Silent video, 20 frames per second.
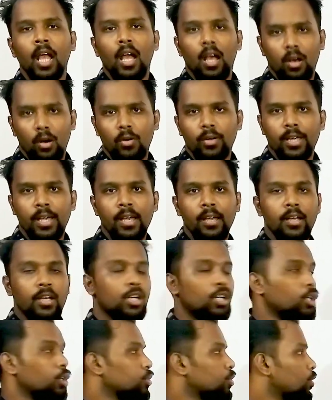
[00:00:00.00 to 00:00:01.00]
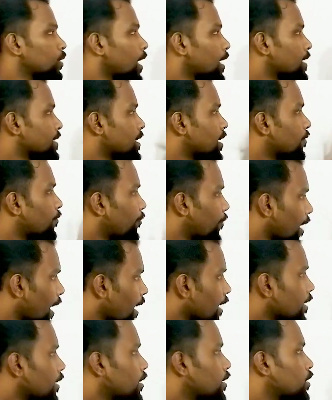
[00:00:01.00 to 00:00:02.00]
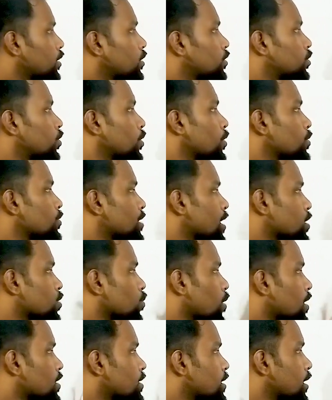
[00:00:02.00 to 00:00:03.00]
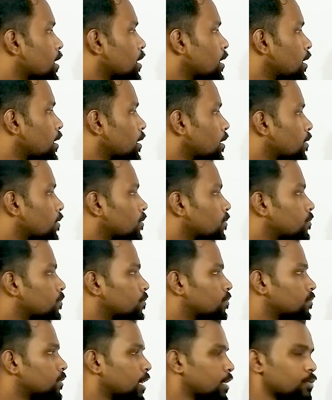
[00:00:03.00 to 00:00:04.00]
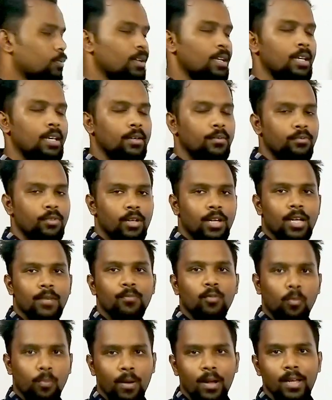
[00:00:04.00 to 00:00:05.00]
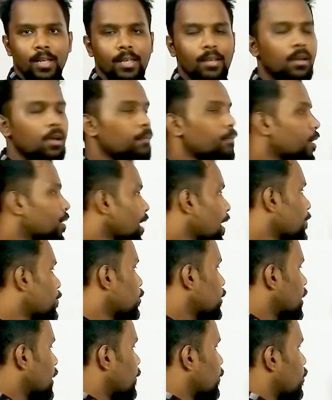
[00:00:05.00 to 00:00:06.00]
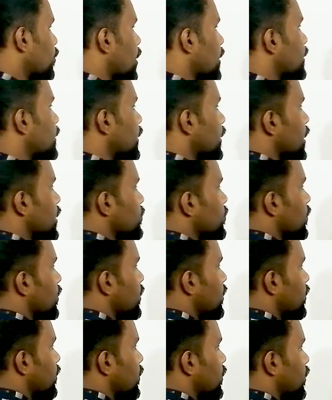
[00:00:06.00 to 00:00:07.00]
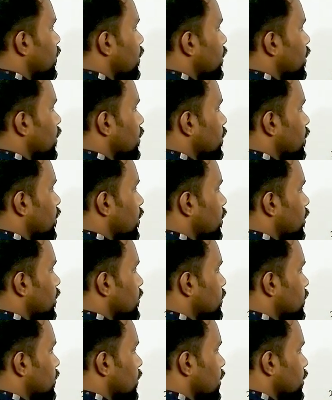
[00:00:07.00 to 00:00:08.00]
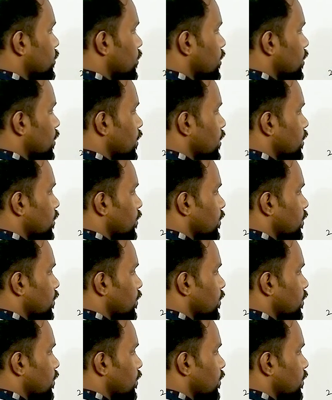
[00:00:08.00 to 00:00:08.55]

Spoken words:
Okay, so that is the fact. So you just watch the actually figure properly, but I have to give one thing actually. It does actually